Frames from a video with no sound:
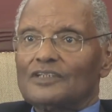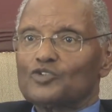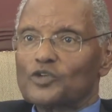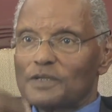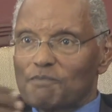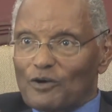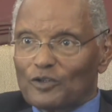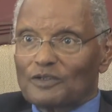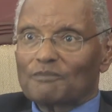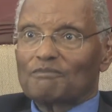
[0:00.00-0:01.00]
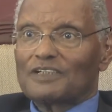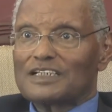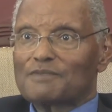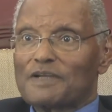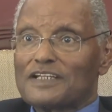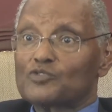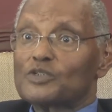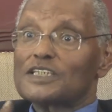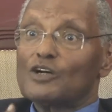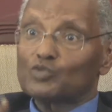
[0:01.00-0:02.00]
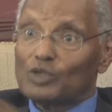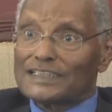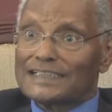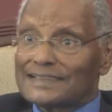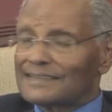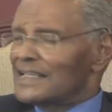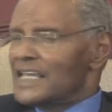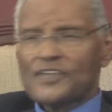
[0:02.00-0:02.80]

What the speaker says: to keep our independence without wanting others.